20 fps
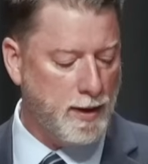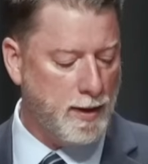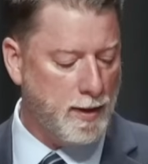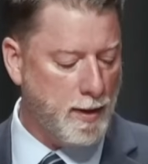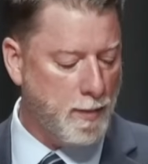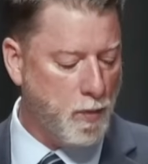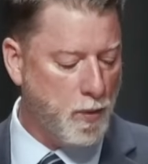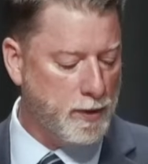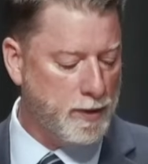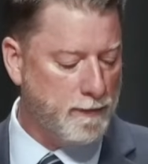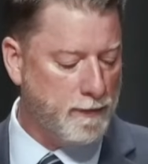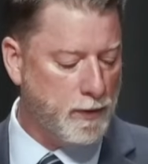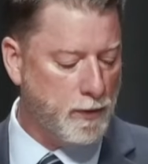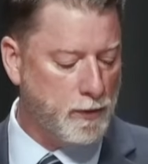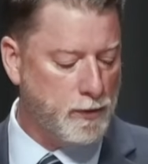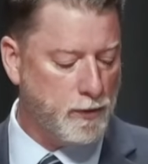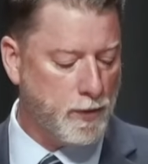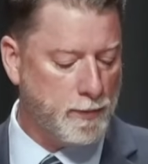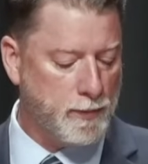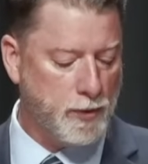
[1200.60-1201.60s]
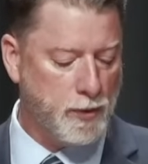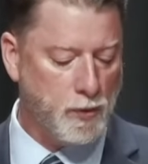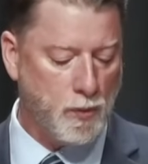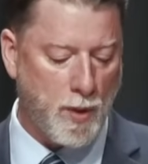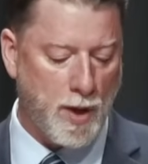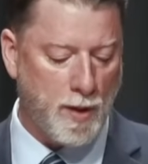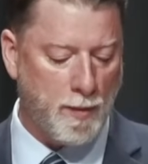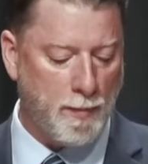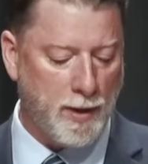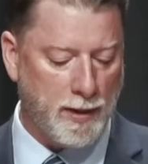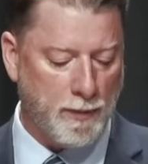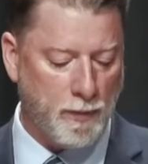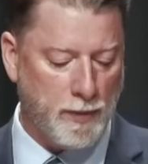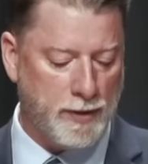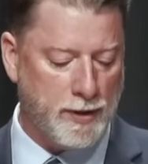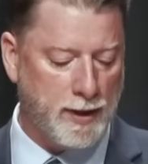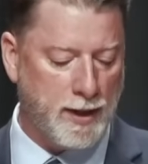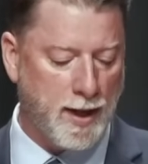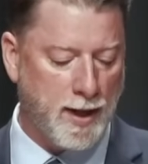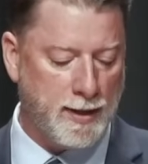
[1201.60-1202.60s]
a, a more difficult scripture as well, but
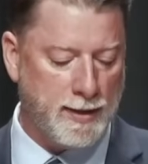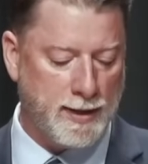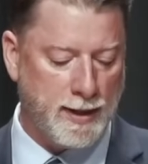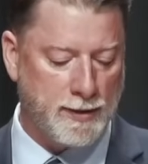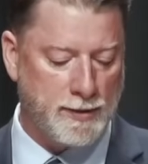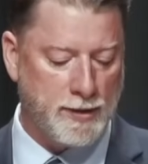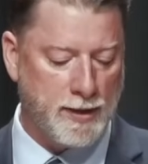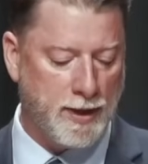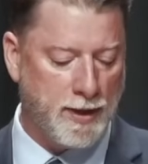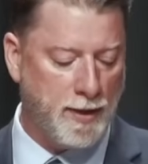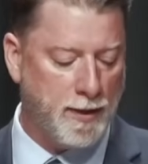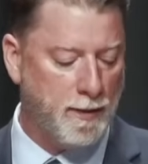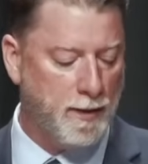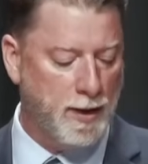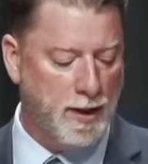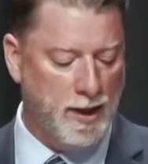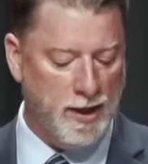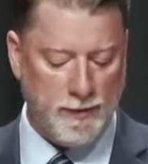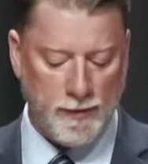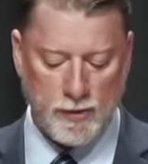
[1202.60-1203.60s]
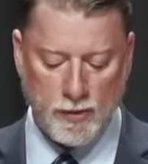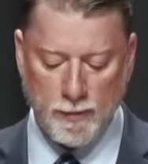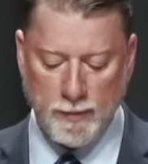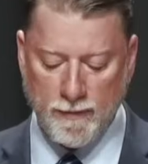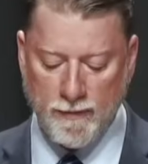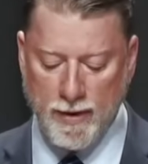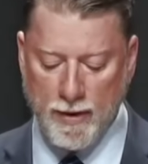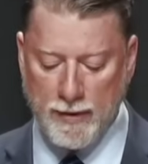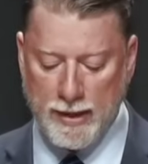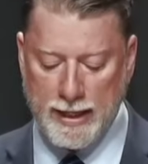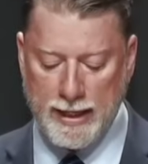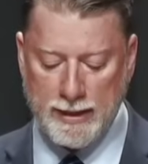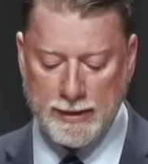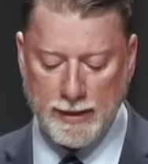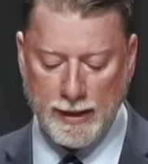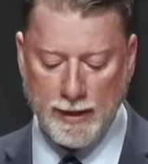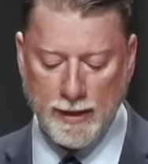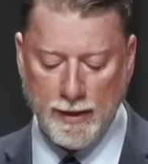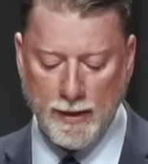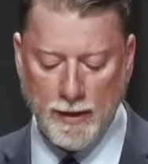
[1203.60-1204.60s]
with the context here, this will be very
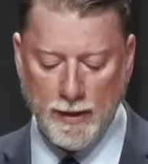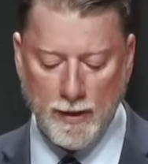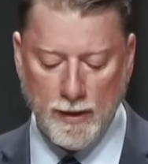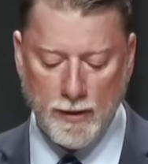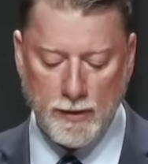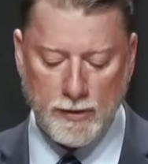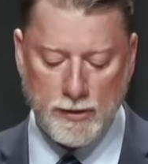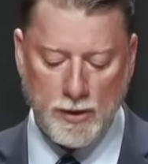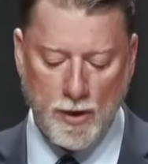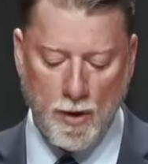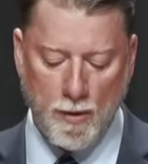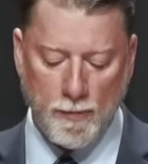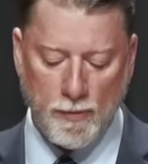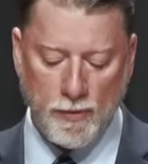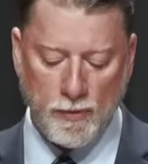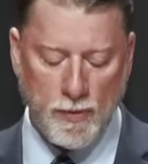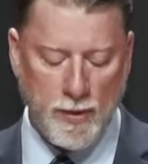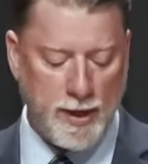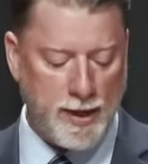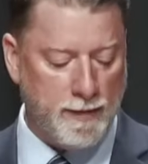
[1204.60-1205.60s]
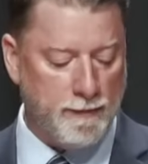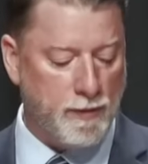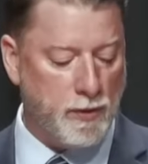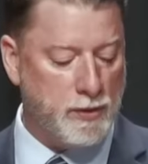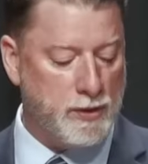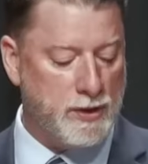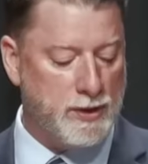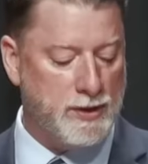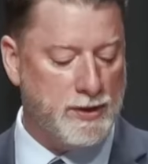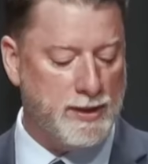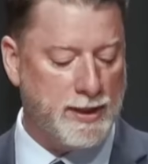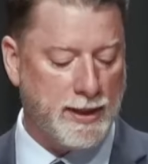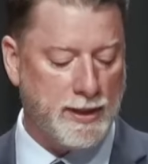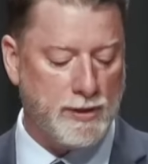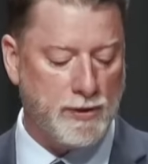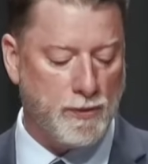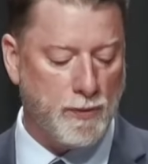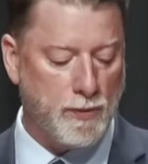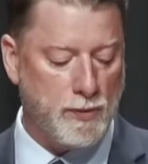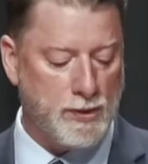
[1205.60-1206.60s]
easy. Psalm 3 and verses
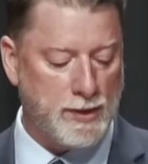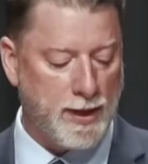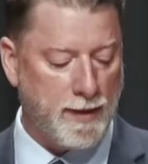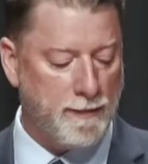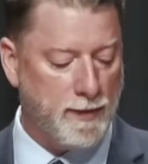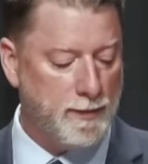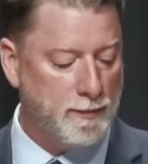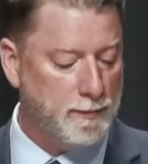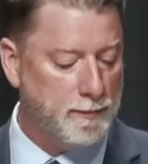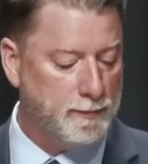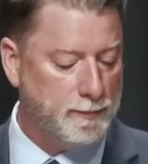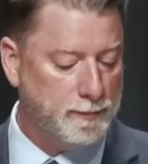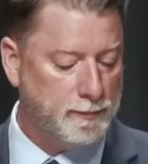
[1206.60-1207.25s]
6 through 7.